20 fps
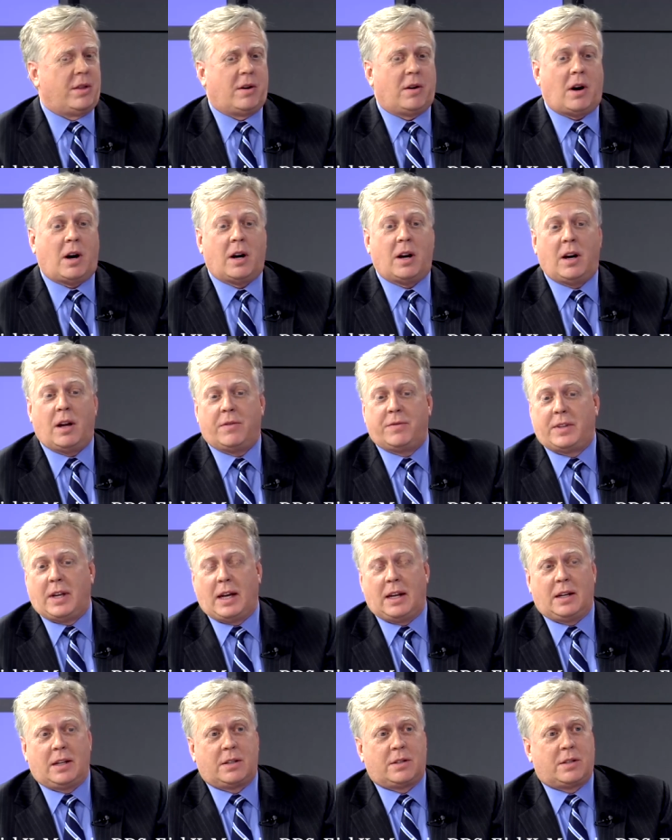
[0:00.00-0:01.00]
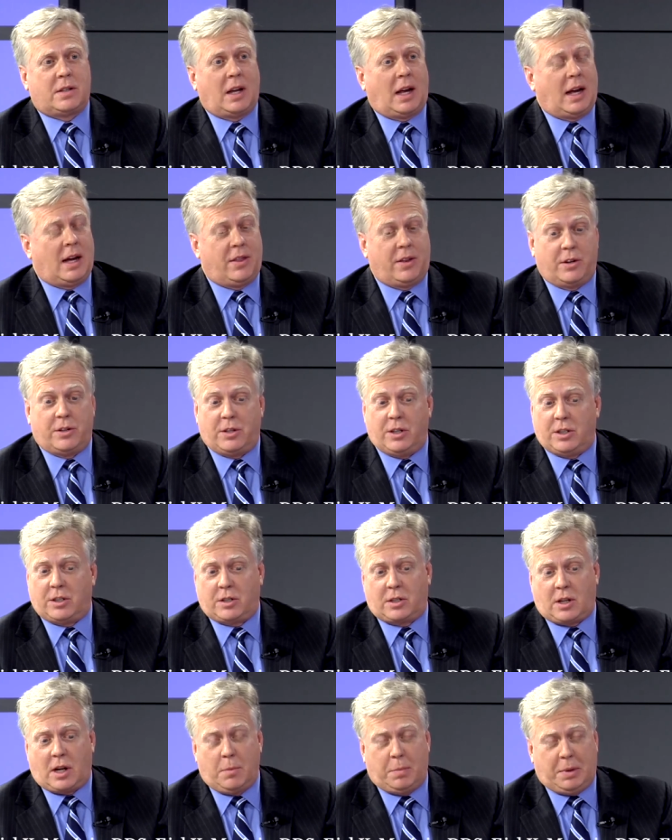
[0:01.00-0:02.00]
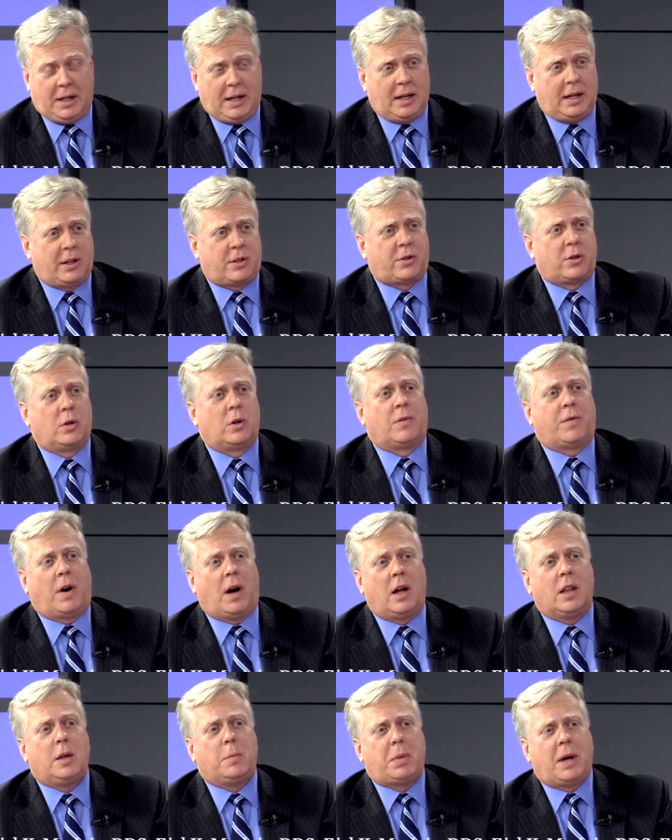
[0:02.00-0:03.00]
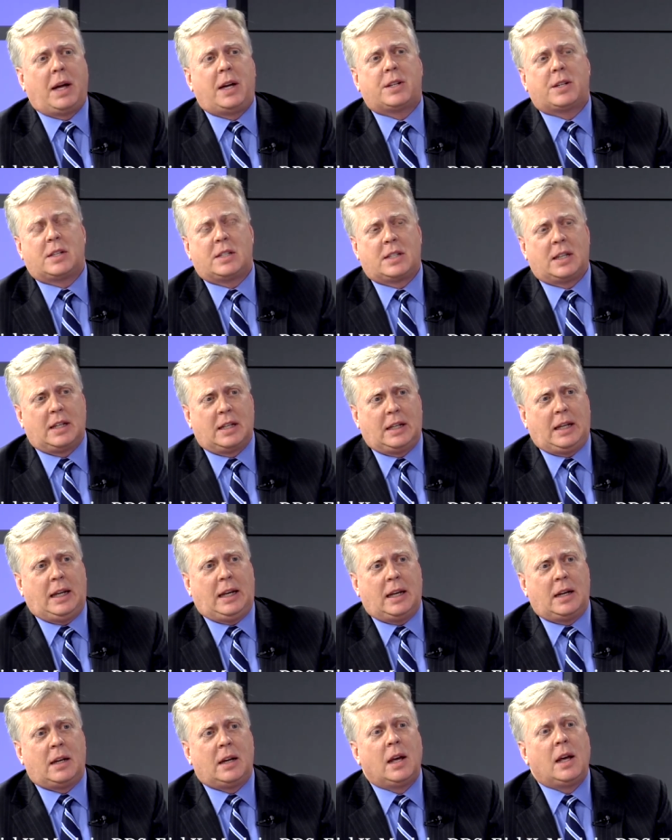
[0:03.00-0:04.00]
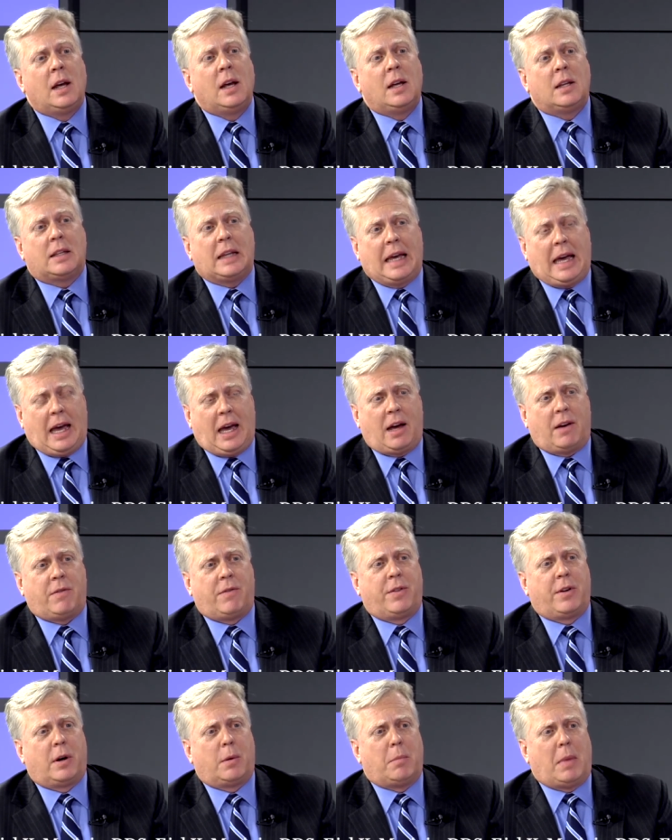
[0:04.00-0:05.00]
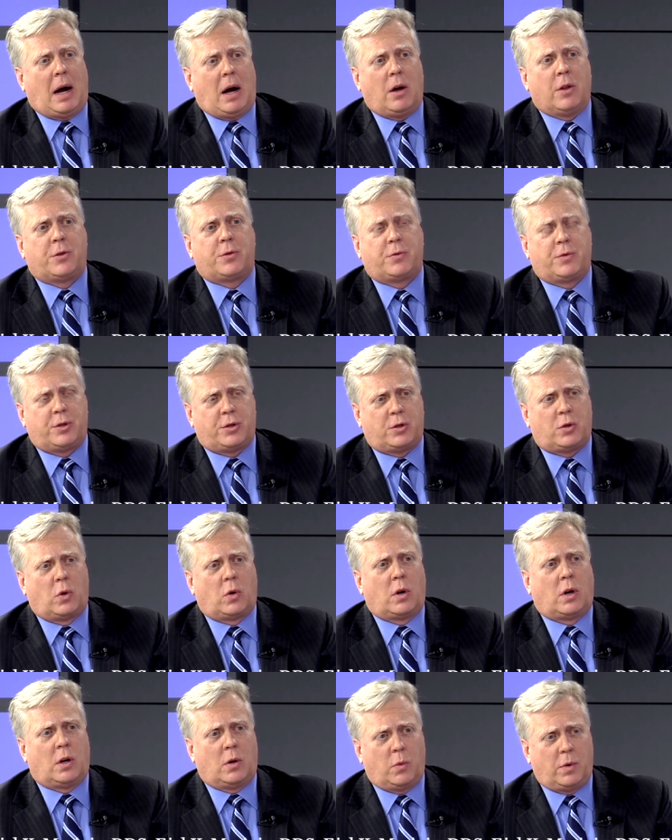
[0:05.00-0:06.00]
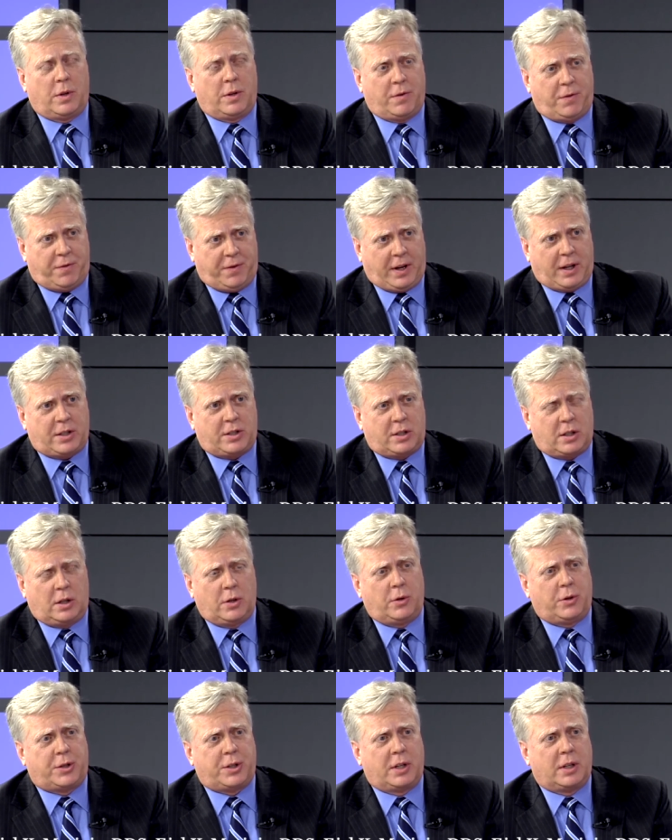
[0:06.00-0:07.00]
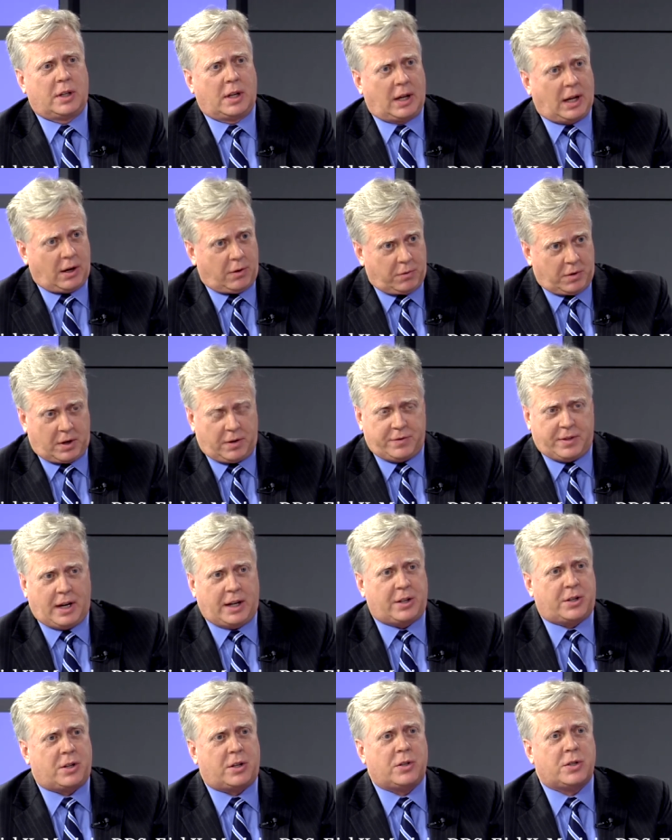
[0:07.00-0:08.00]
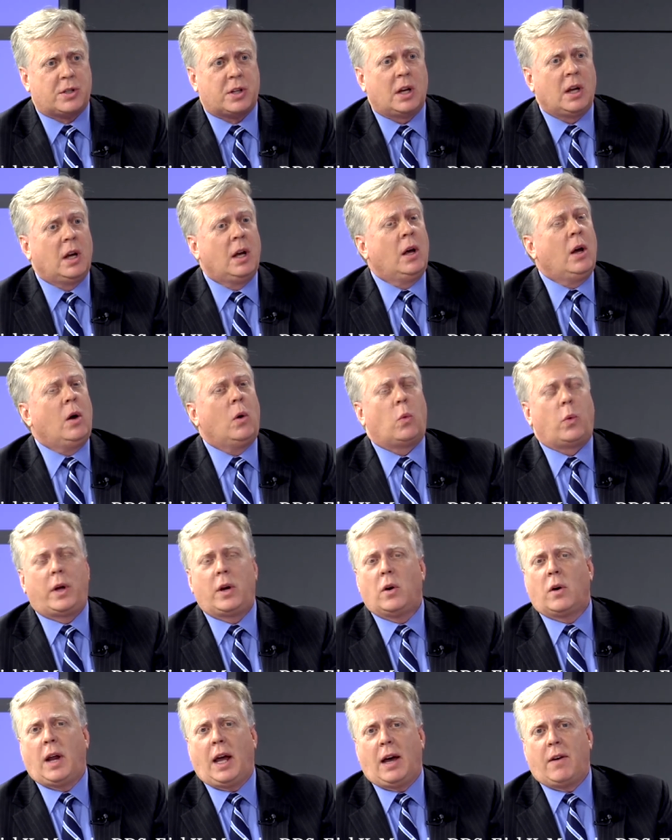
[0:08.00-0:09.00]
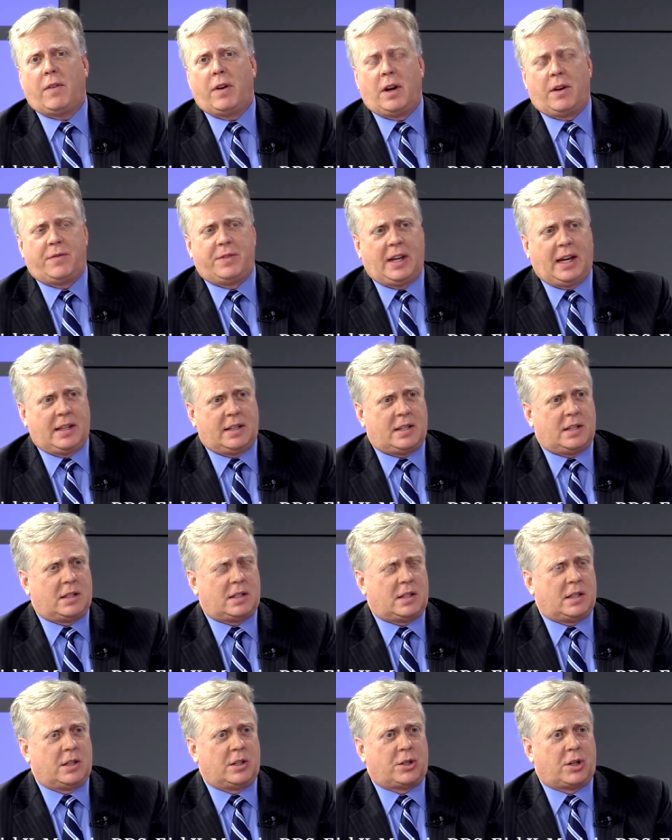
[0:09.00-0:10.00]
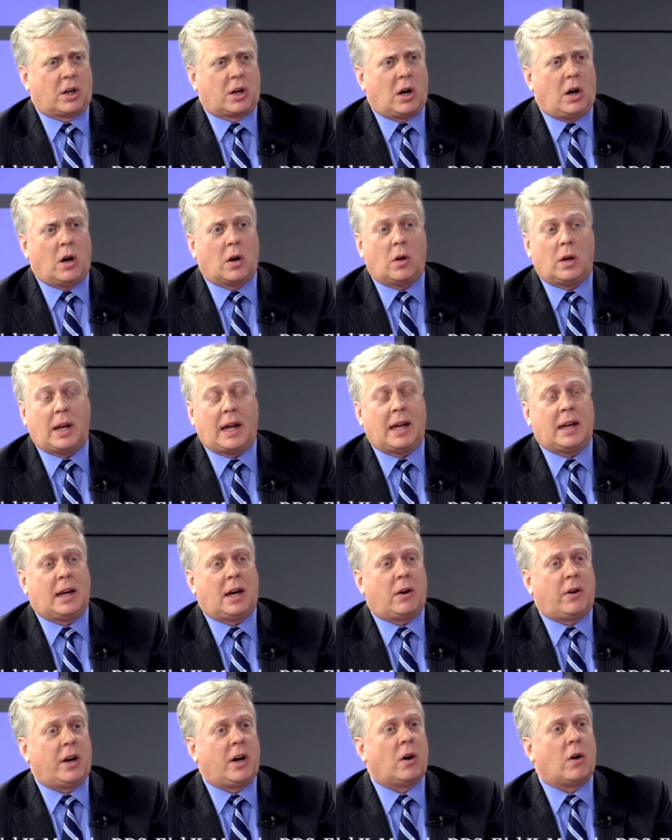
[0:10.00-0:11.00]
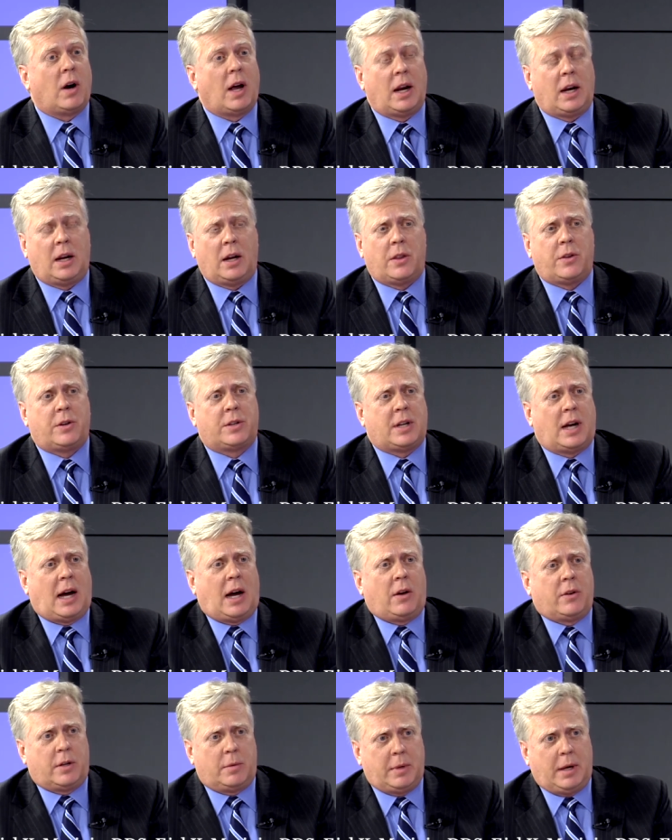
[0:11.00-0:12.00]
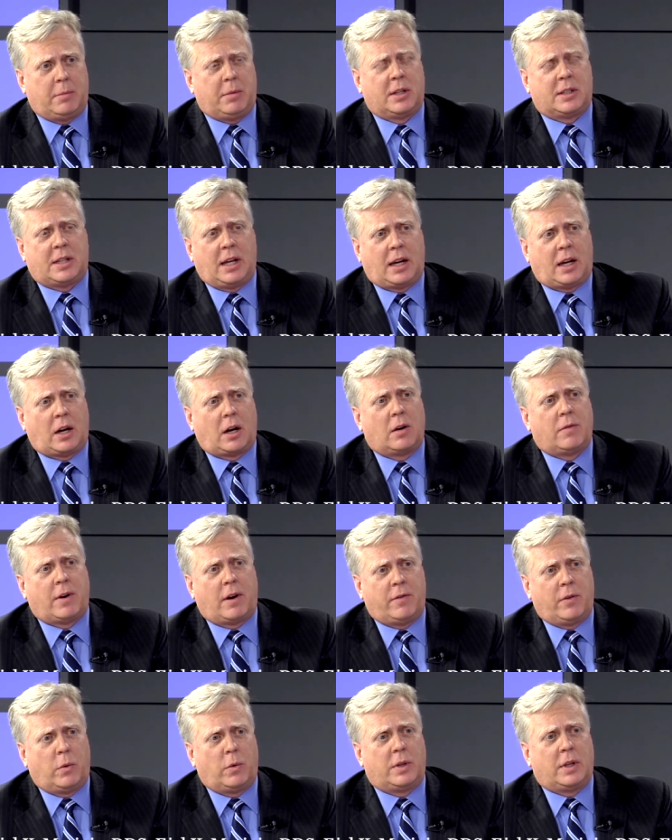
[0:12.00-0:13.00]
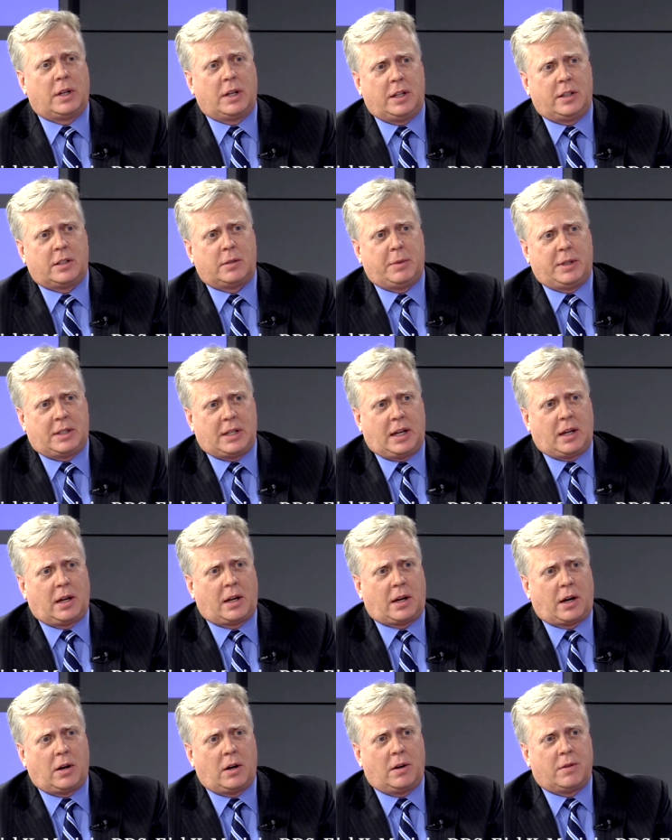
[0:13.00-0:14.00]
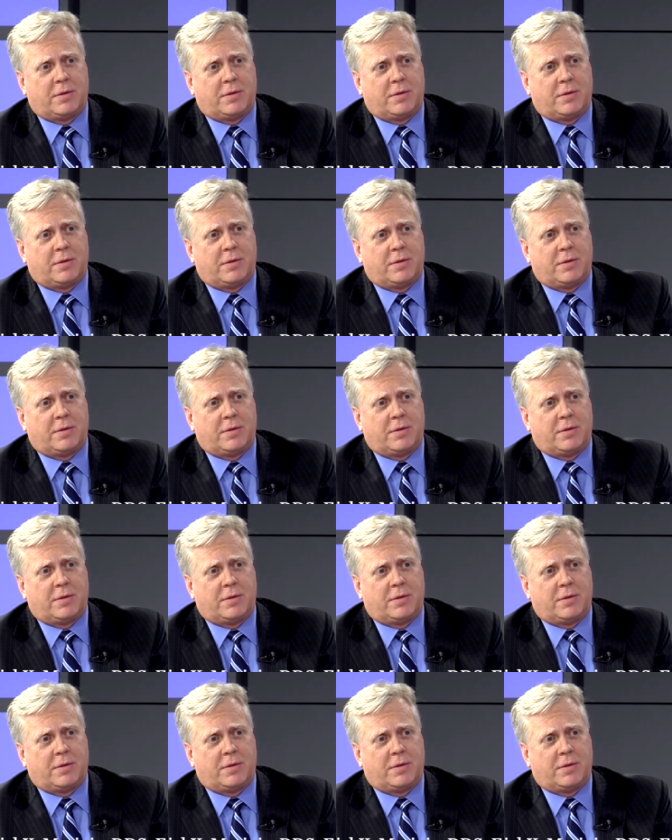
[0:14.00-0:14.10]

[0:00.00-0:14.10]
there aren't enough. You dentists. believe that? Uh, it's completely true. If all the patients that needed to have their mouths restored with a fixed solution to get rid of dentures, we don't have enough dentists in the Chicagoland area or any other town to be able to take care of everyone that needs to be taken care